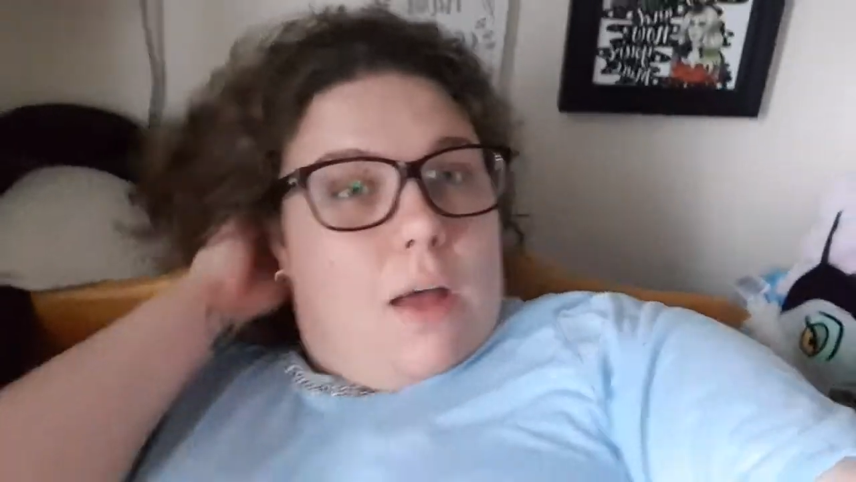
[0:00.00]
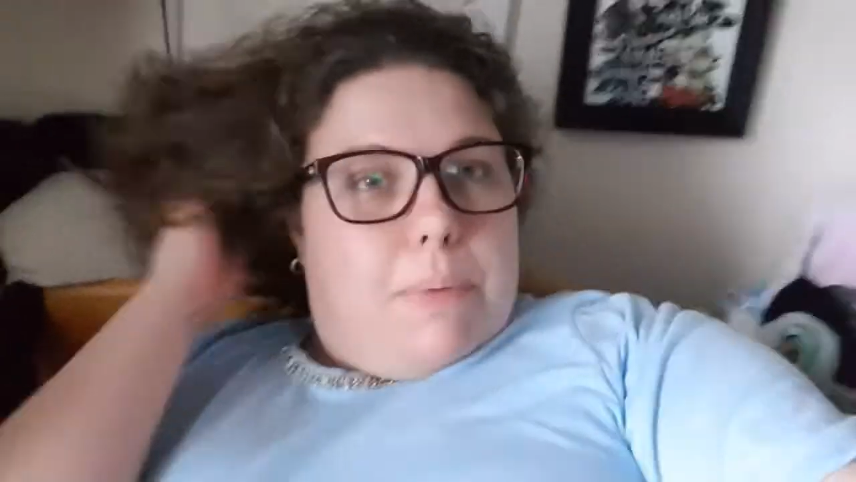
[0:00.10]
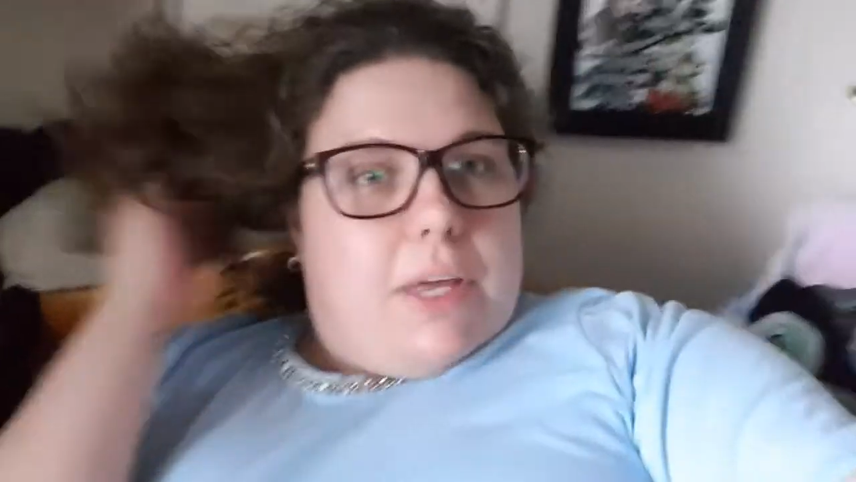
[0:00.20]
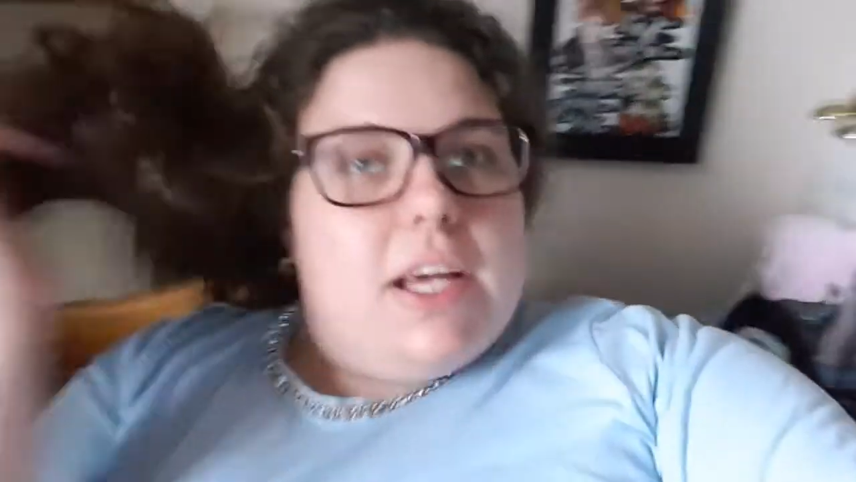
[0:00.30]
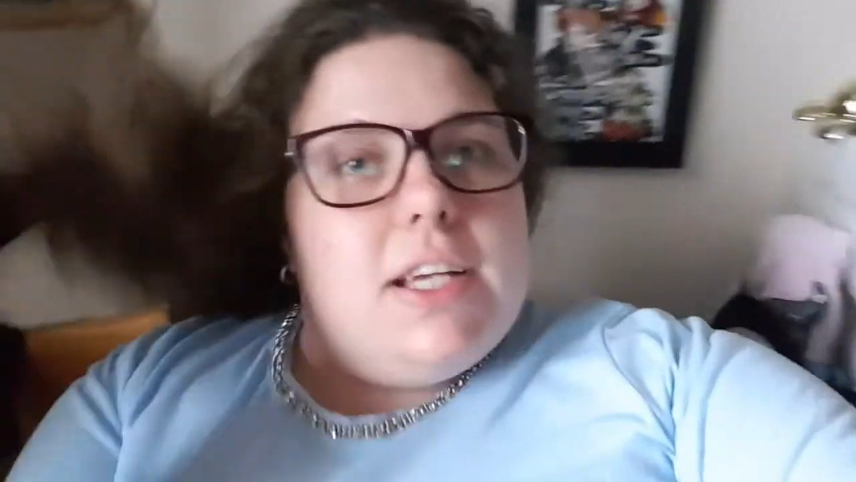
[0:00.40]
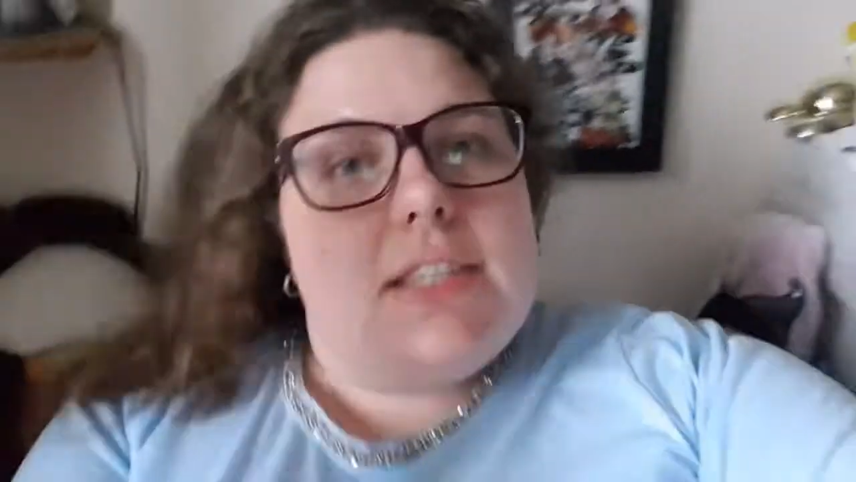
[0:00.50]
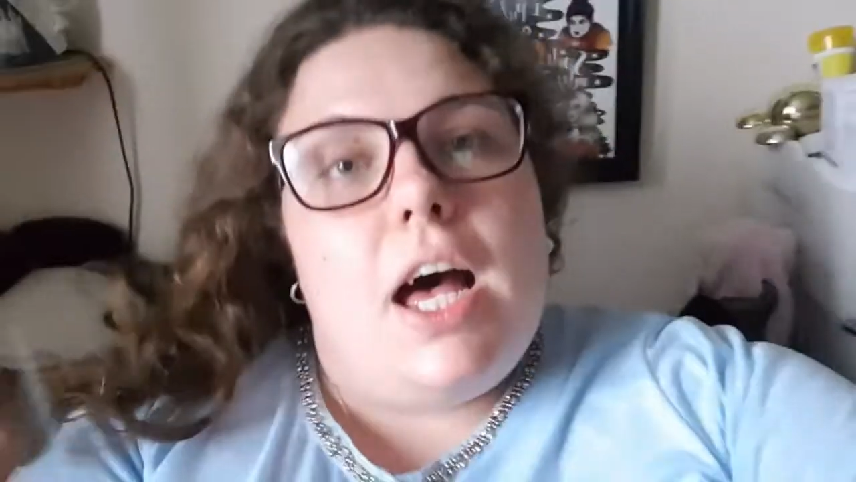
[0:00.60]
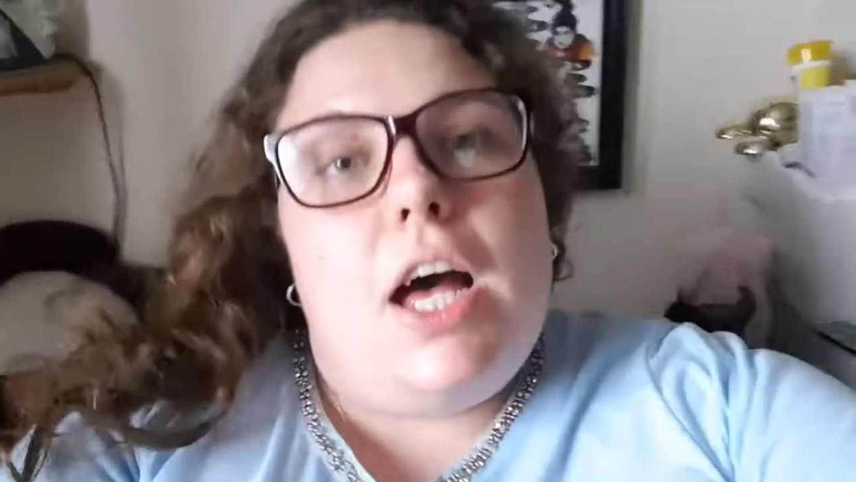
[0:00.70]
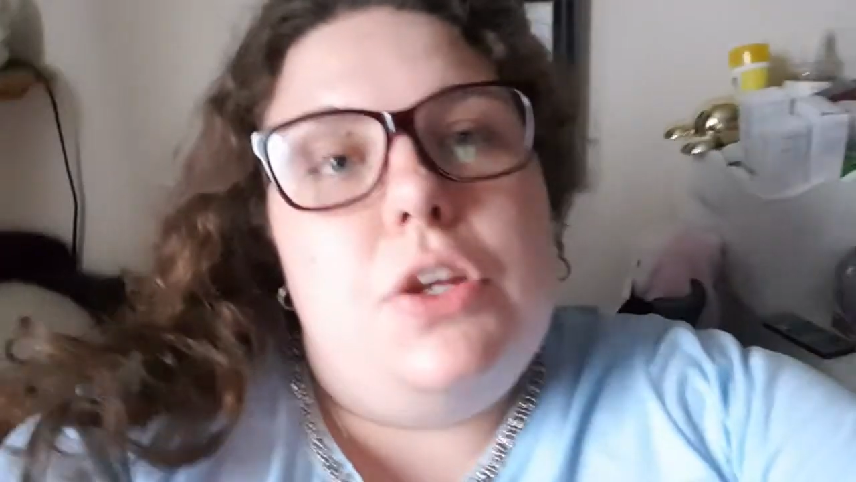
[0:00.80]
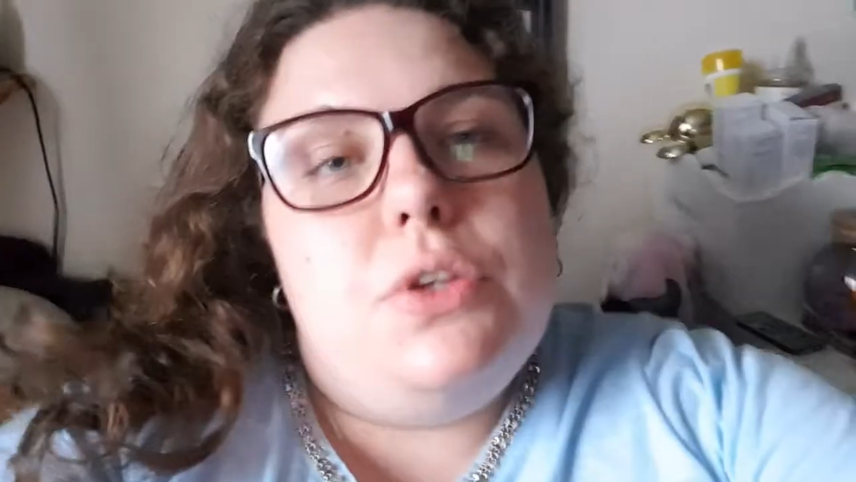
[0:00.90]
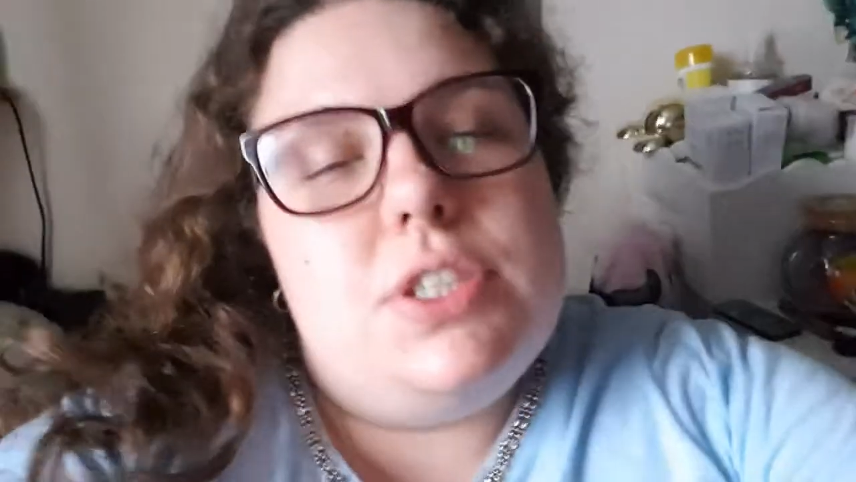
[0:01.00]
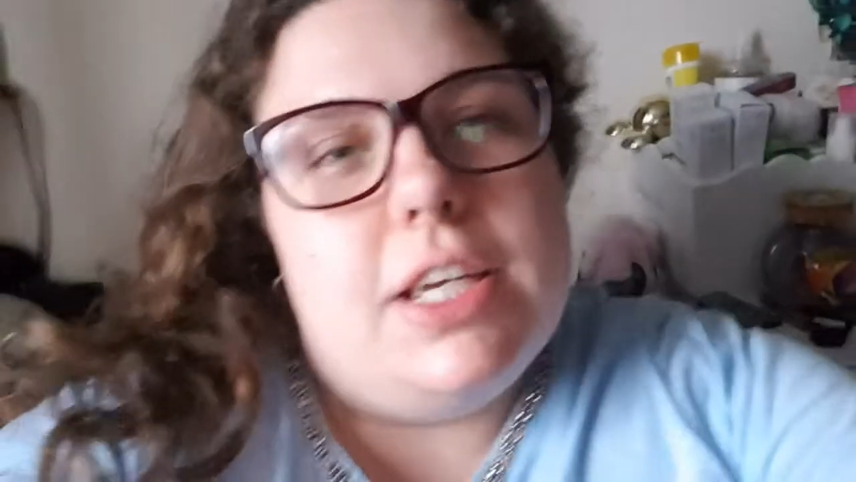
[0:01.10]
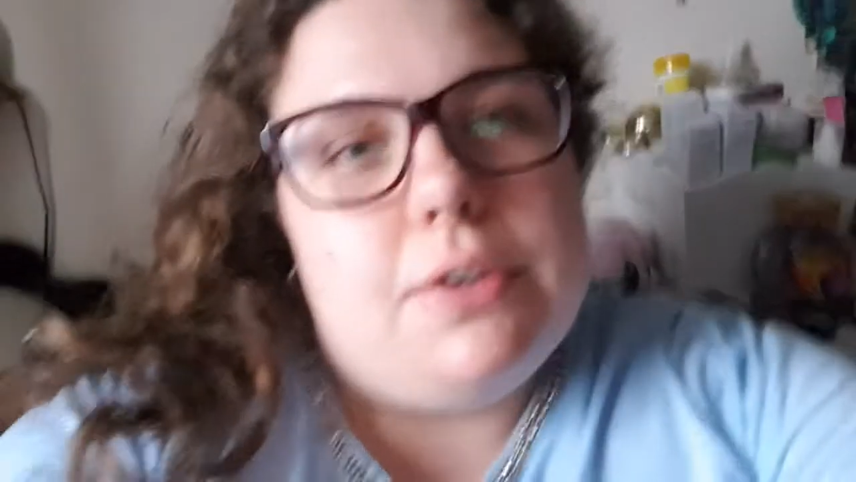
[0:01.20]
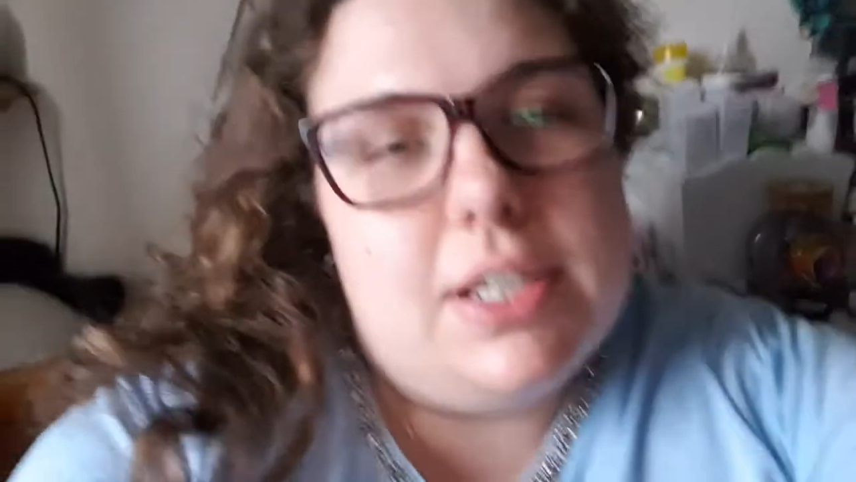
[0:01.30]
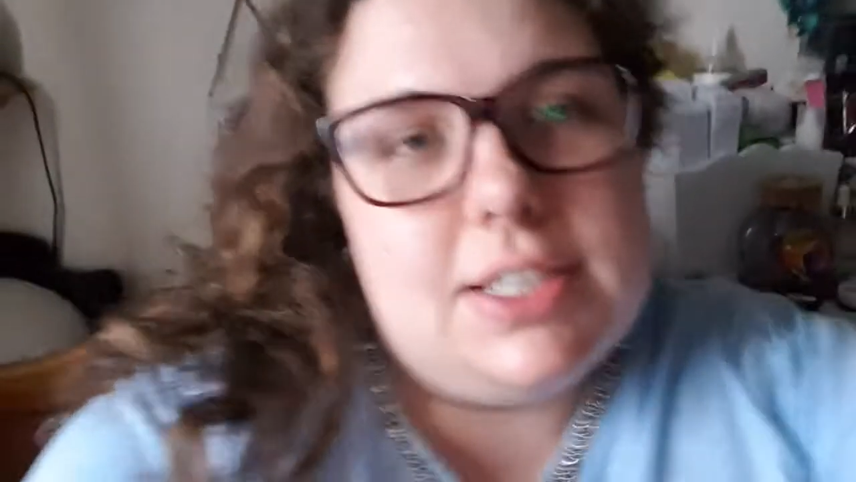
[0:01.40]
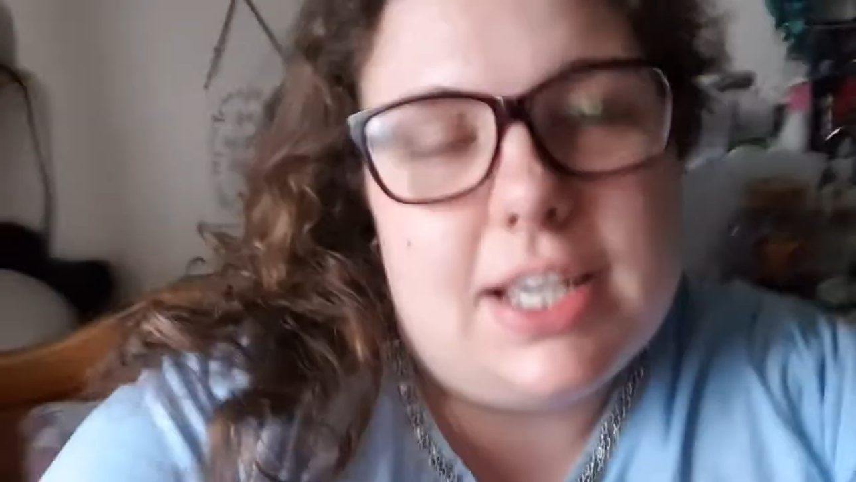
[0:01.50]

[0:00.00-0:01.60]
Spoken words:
because her new series,